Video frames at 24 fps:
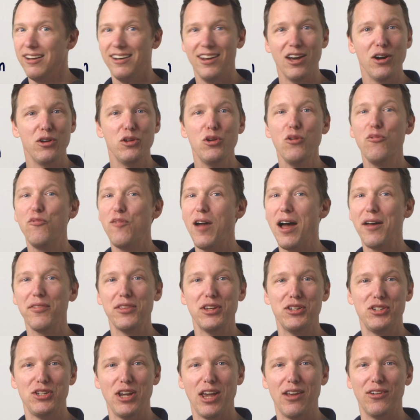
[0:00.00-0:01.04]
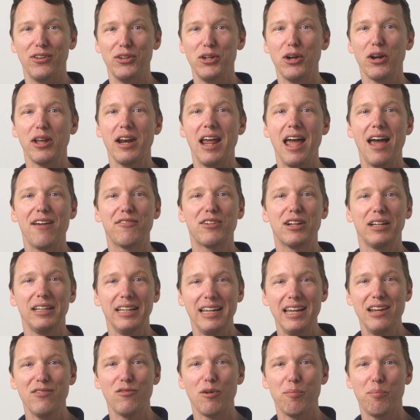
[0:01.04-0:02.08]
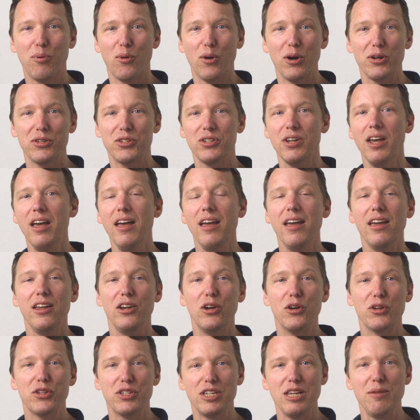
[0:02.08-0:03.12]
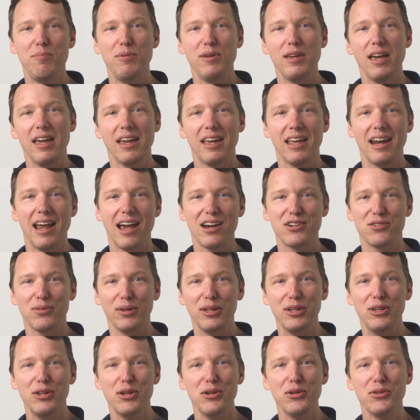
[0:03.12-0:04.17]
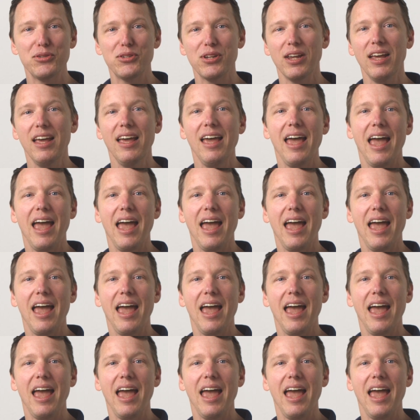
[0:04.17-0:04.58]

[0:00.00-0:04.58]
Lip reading: No, you found this channel. You're going to have clean reports your CPA can actually use.